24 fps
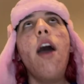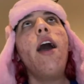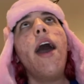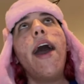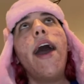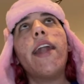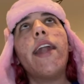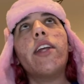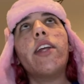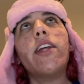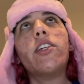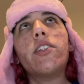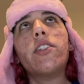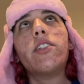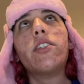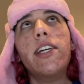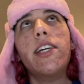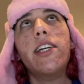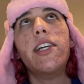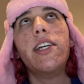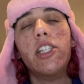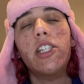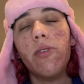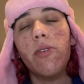And it's just, it
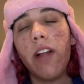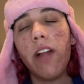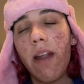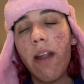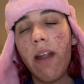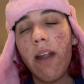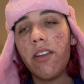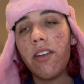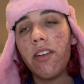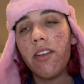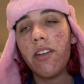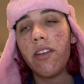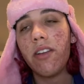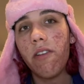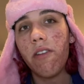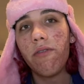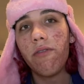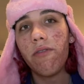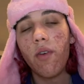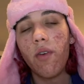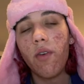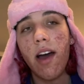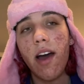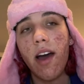teaches you a lot about
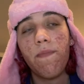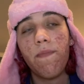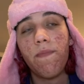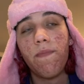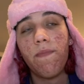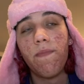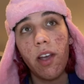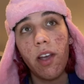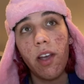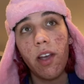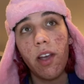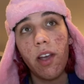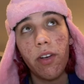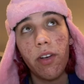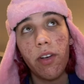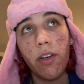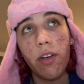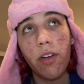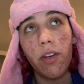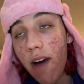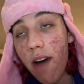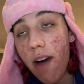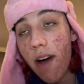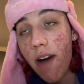yourself. So
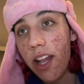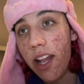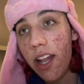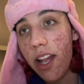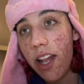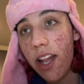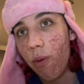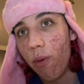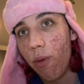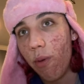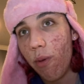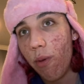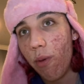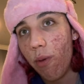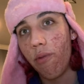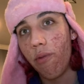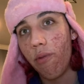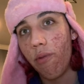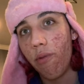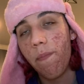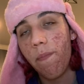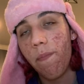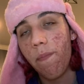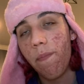it's my elegant breaking
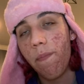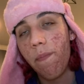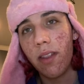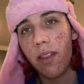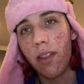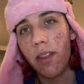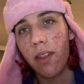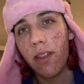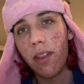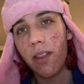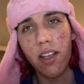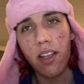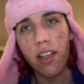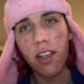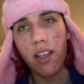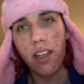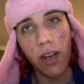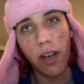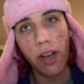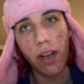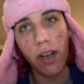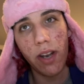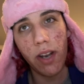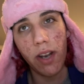point, not
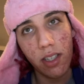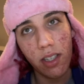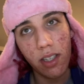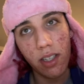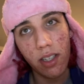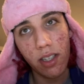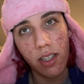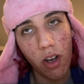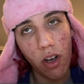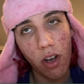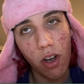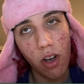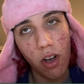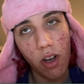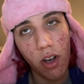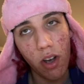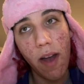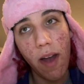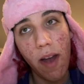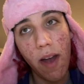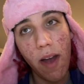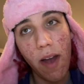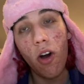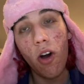someone else's, you know,
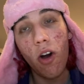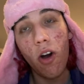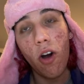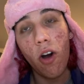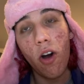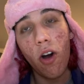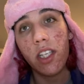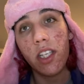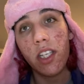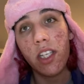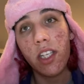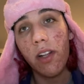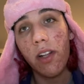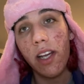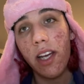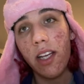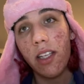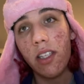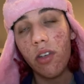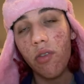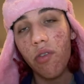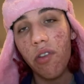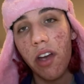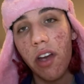but I hope that someone could
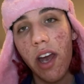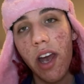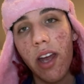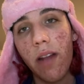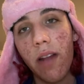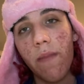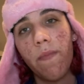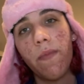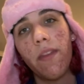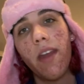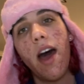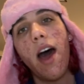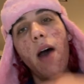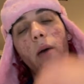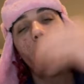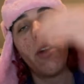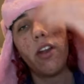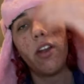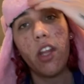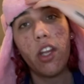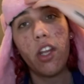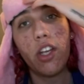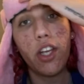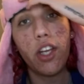relate to it, and I
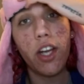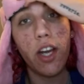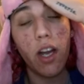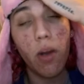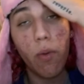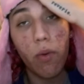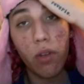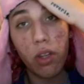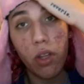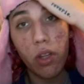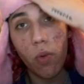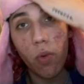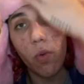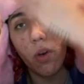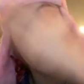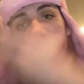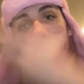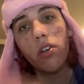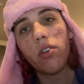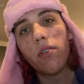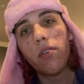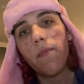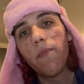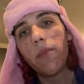wanted to share it with the
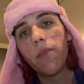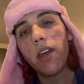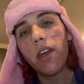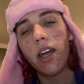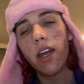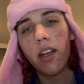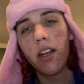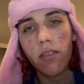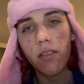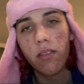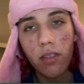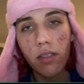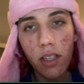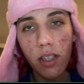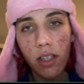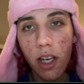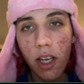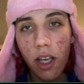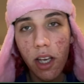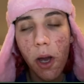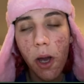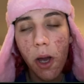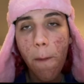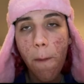world. And
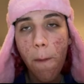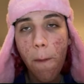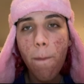yeah.